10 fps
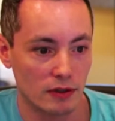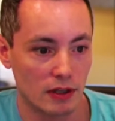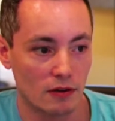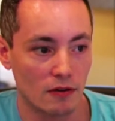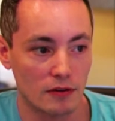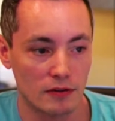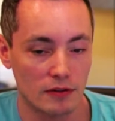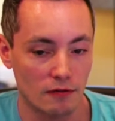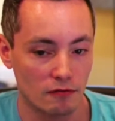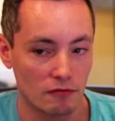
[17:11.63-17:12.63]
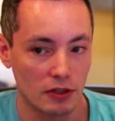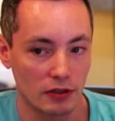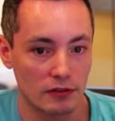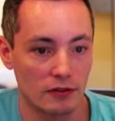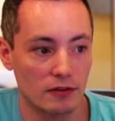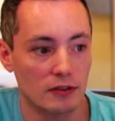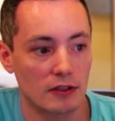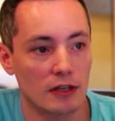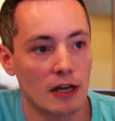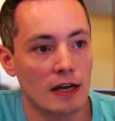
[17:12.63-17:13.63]
Like all this stuff really started
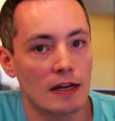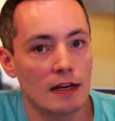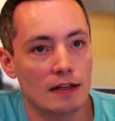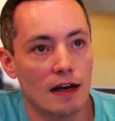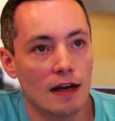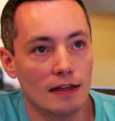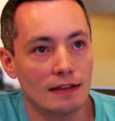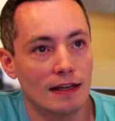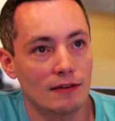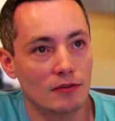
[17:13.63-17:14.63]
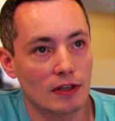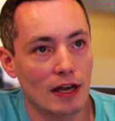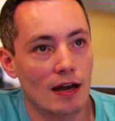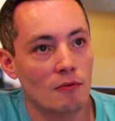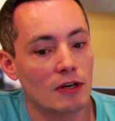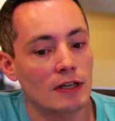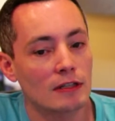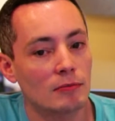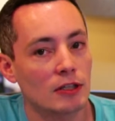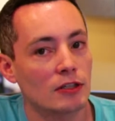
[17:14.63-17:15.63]
to, that it was like, I want an
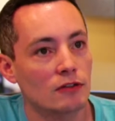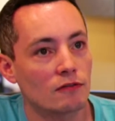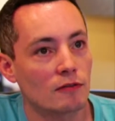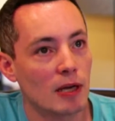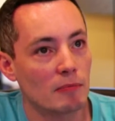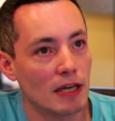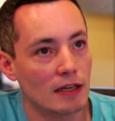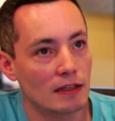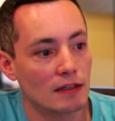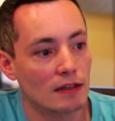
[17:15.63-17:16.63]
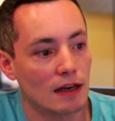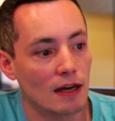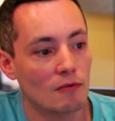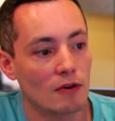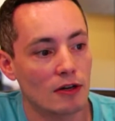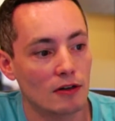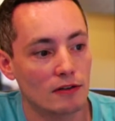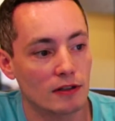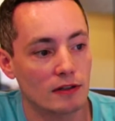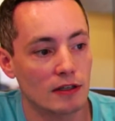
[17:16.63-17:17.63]
explanation for my pain. I want
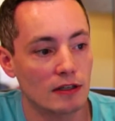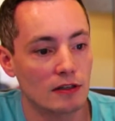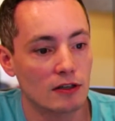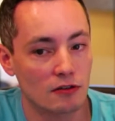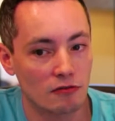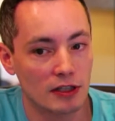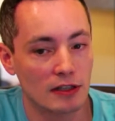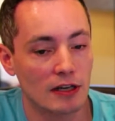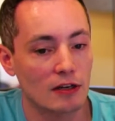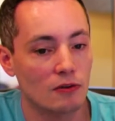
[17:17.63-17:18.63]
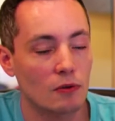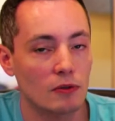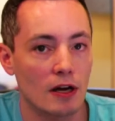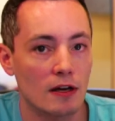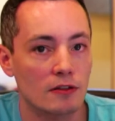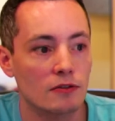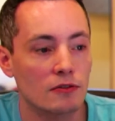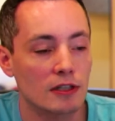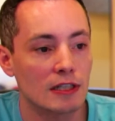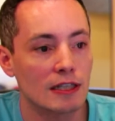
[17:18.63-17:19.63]
something concrete that I can hold on to,
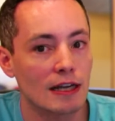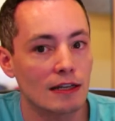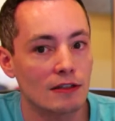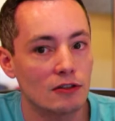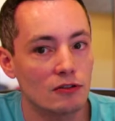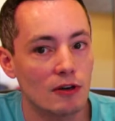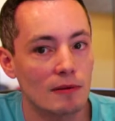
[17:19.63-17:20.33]
something that I can do.